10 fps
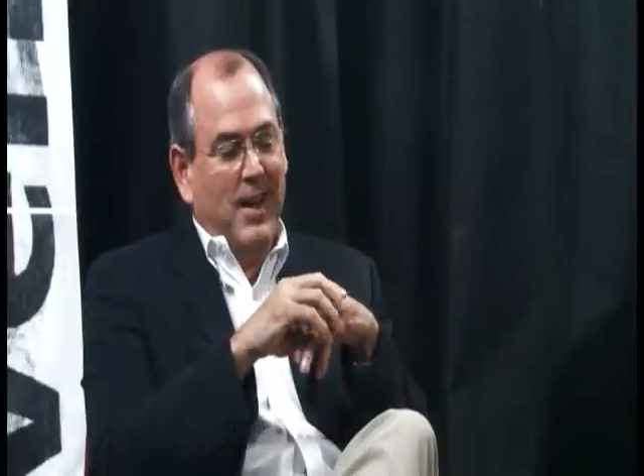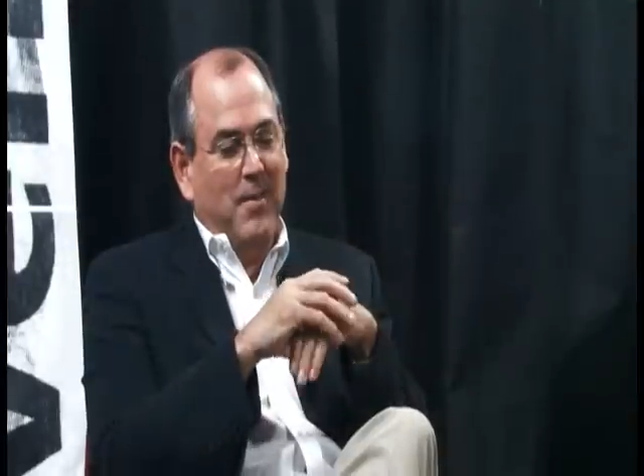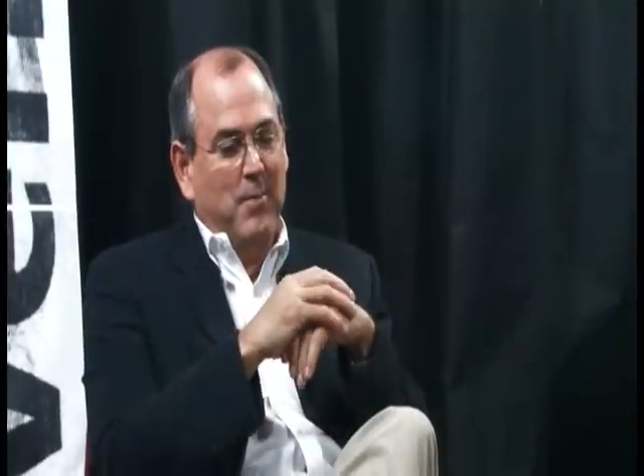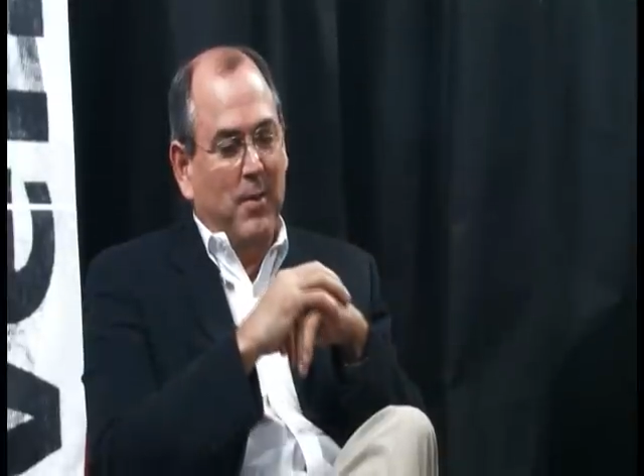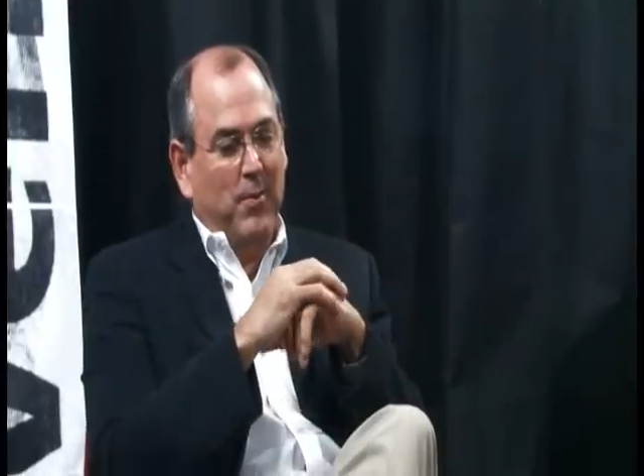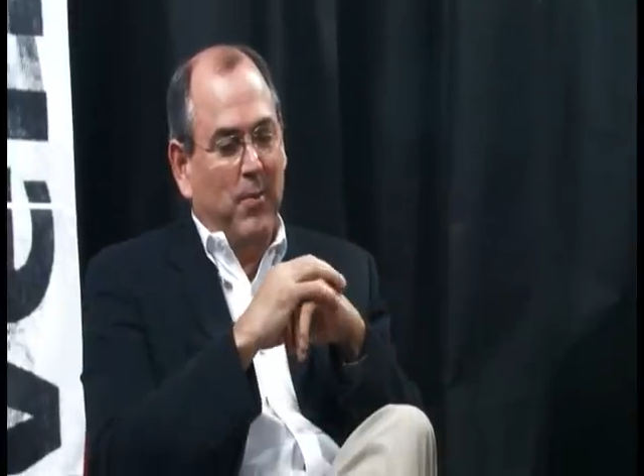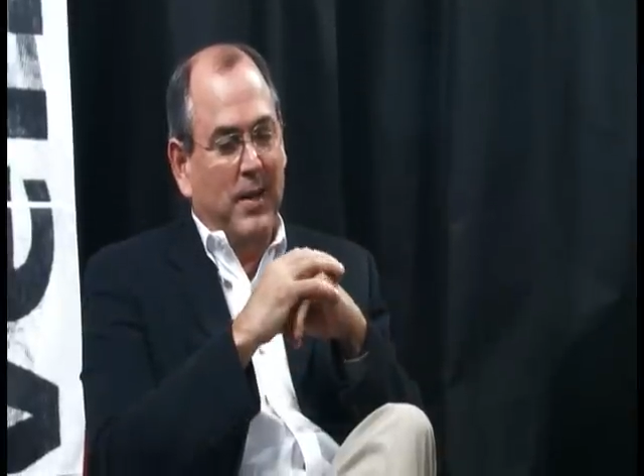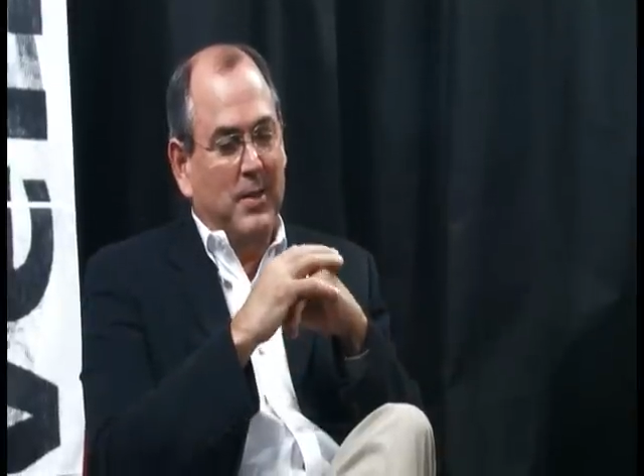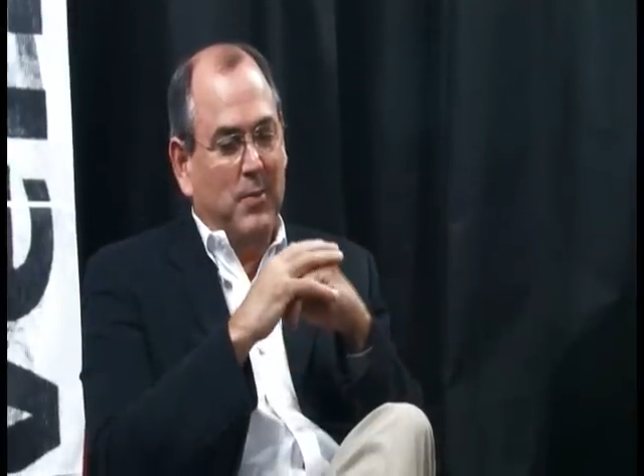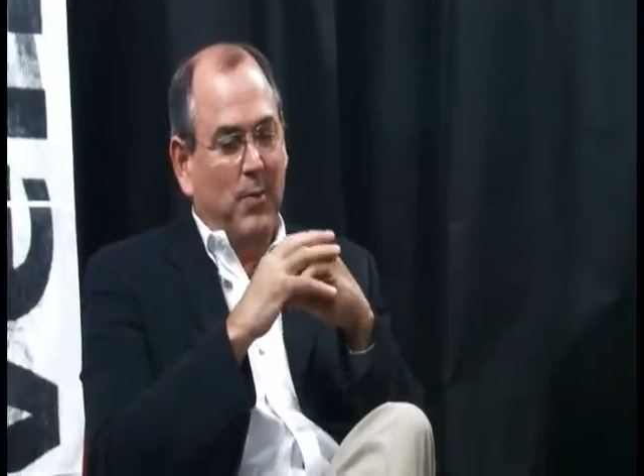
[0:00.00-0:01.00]
and I have been
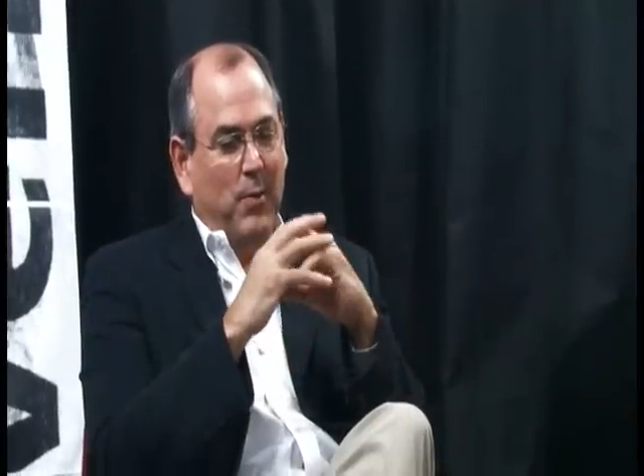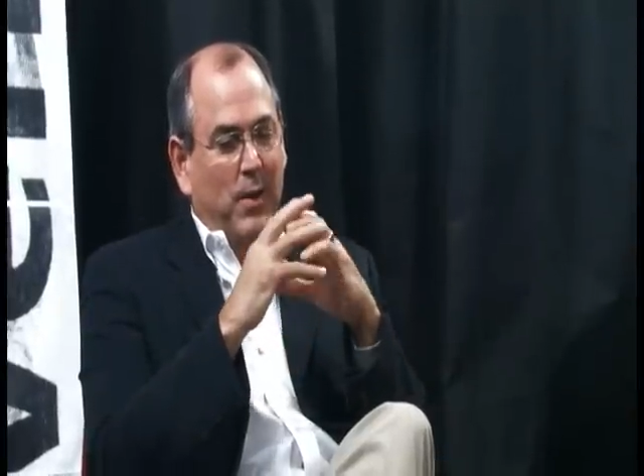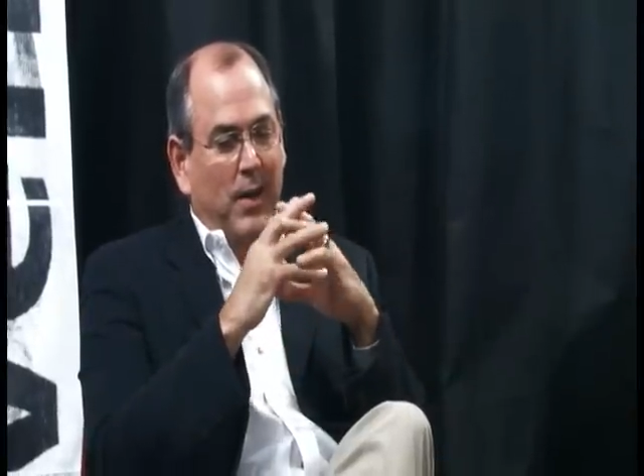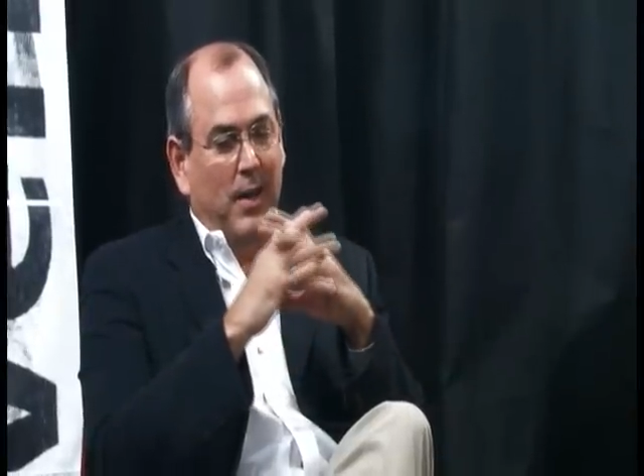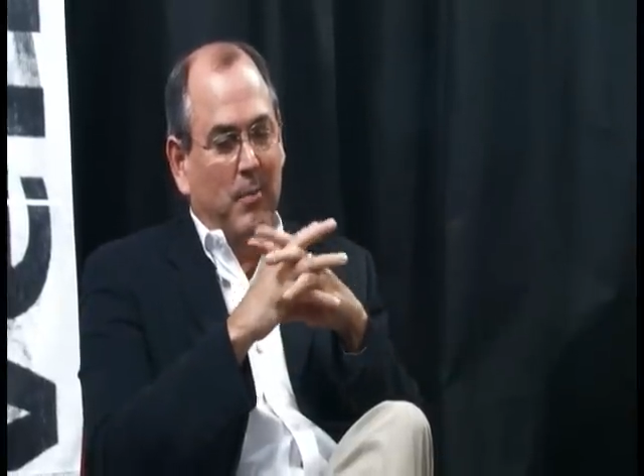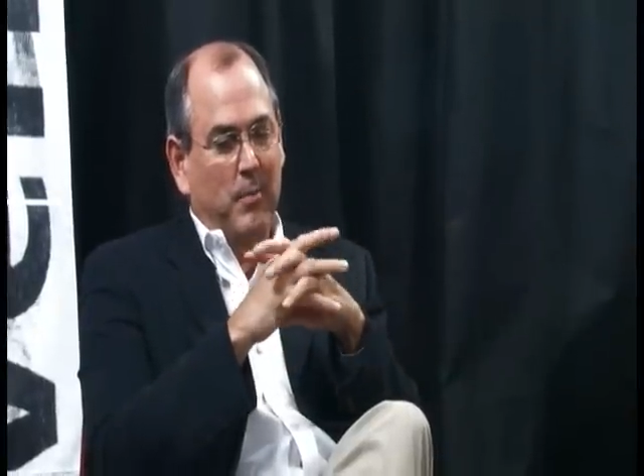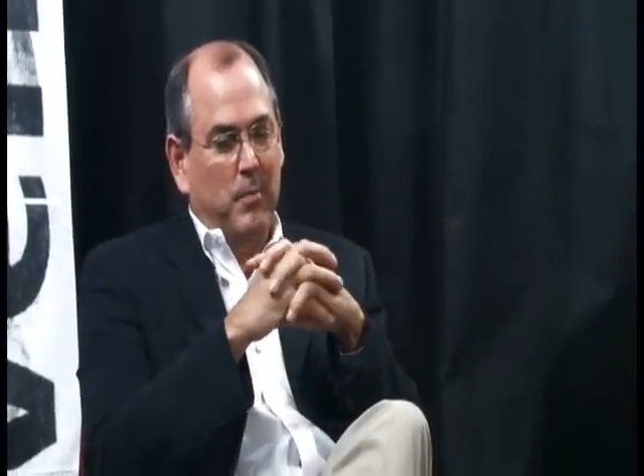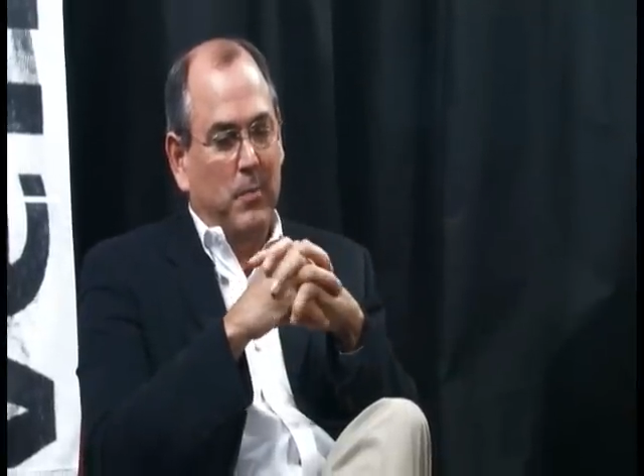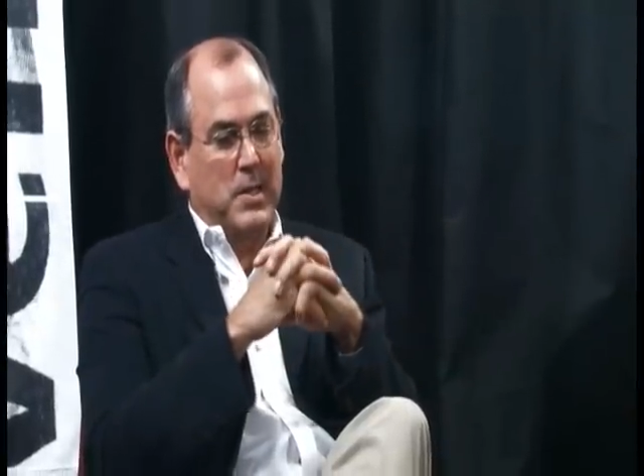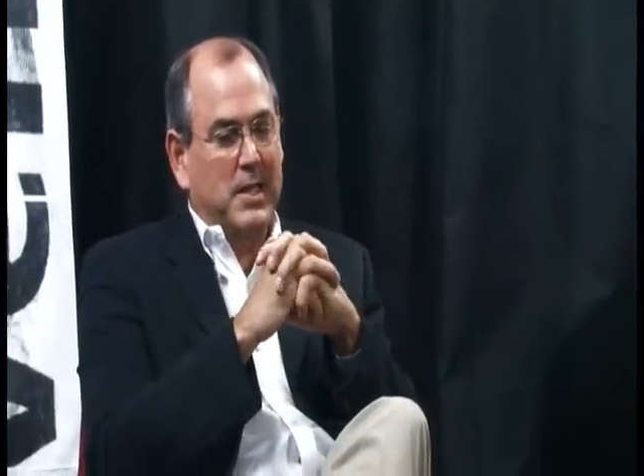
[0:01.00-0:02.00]
friends for
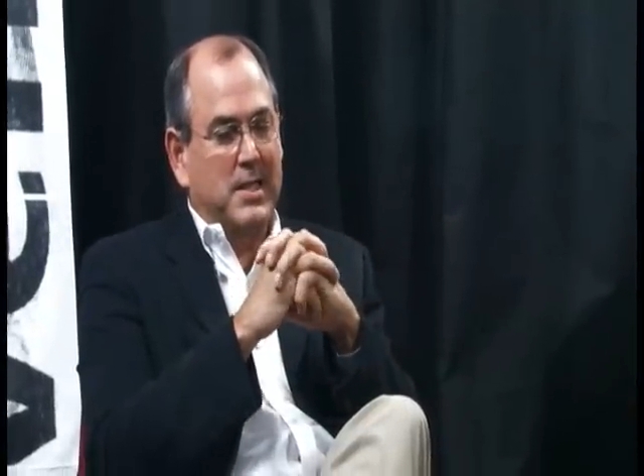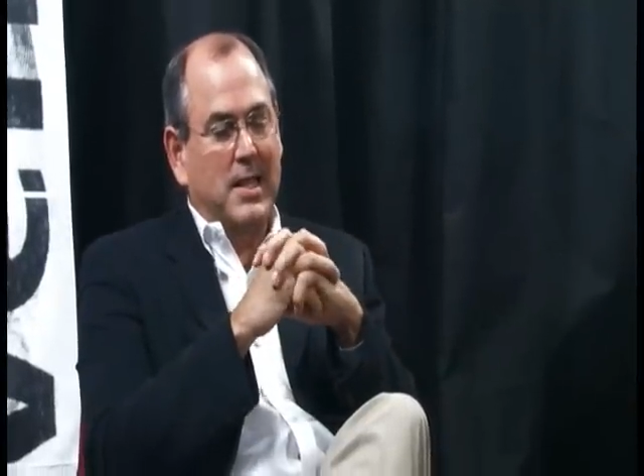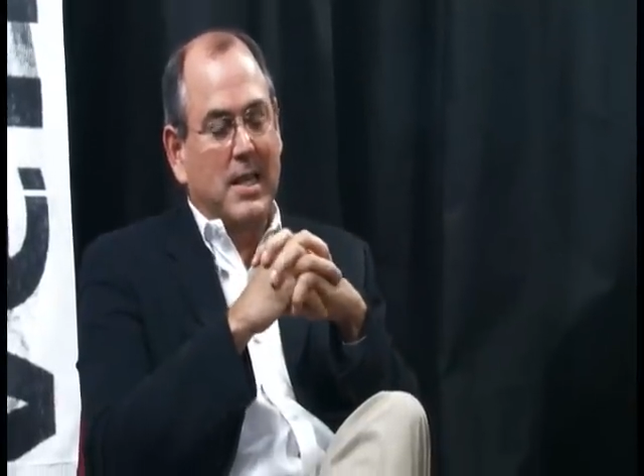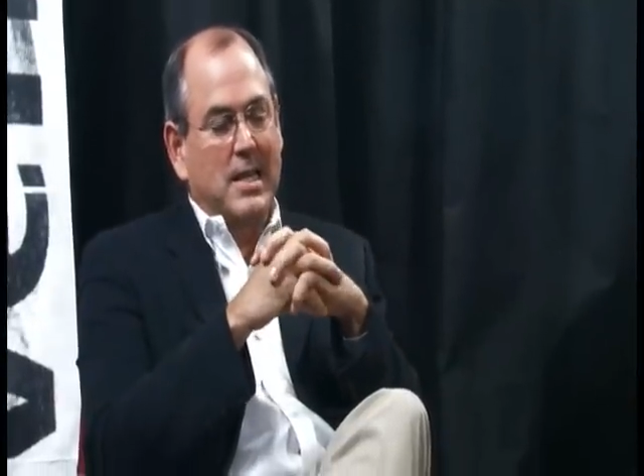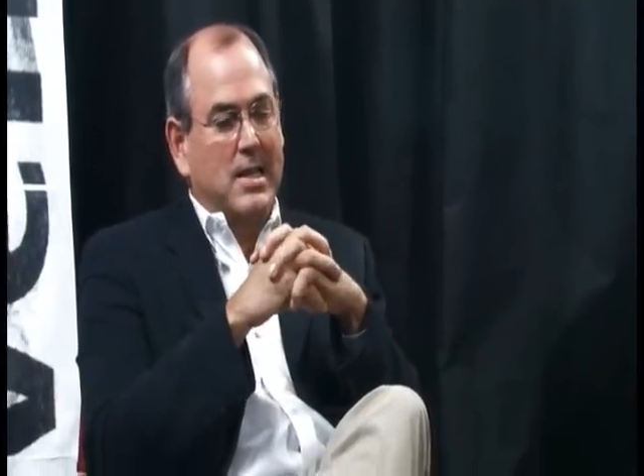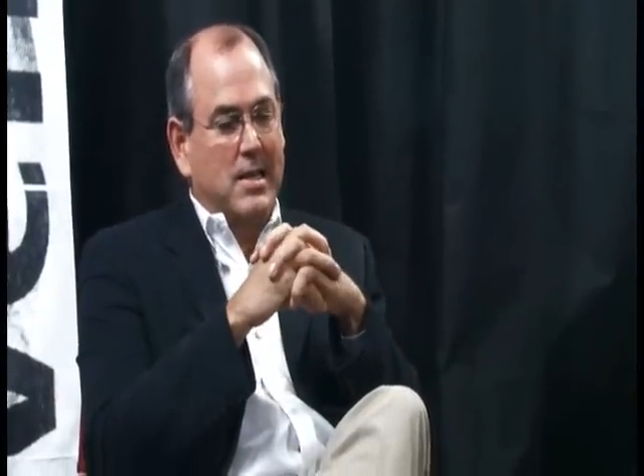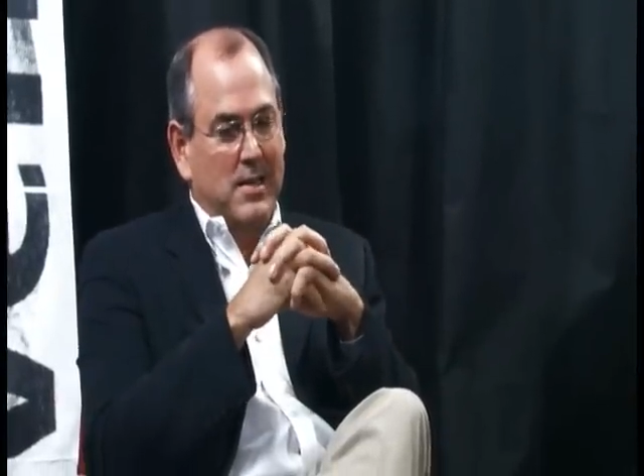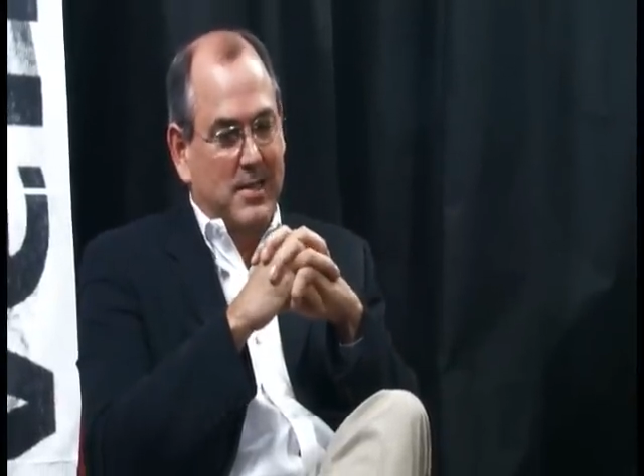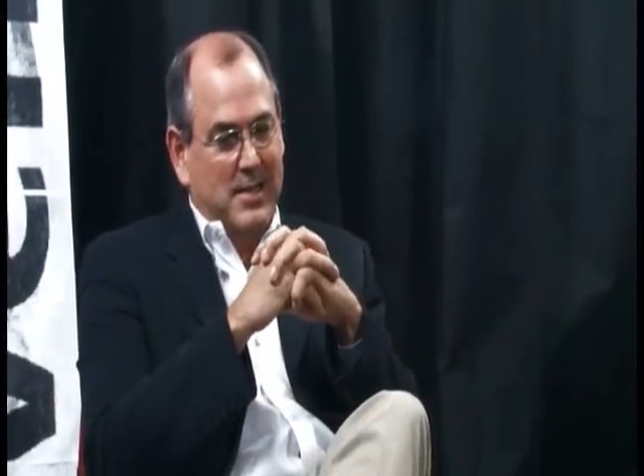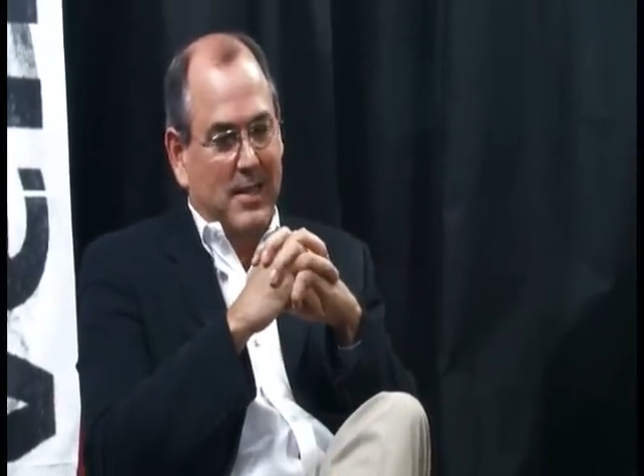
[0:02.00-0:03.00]
16
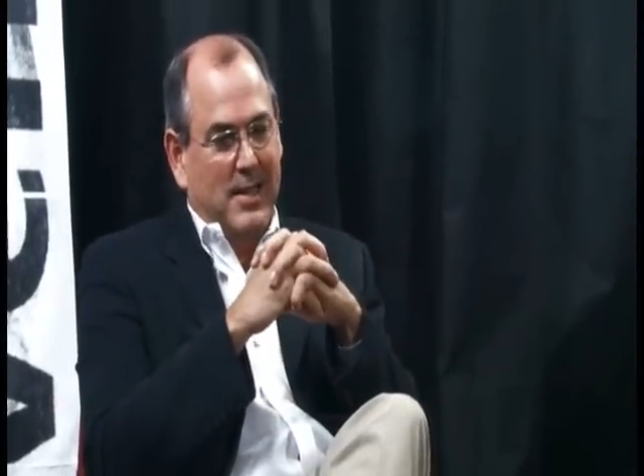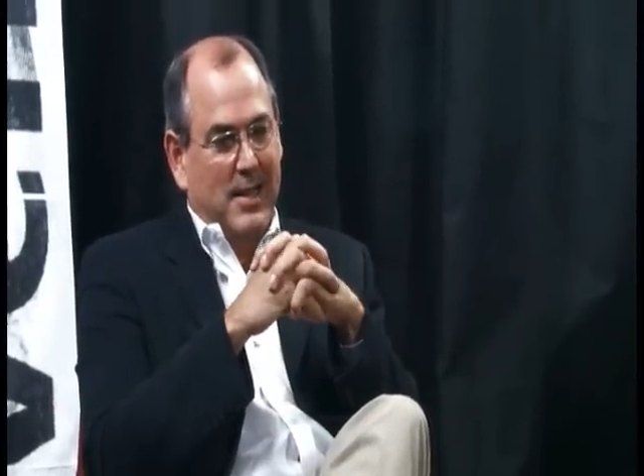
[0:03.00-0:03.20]
years,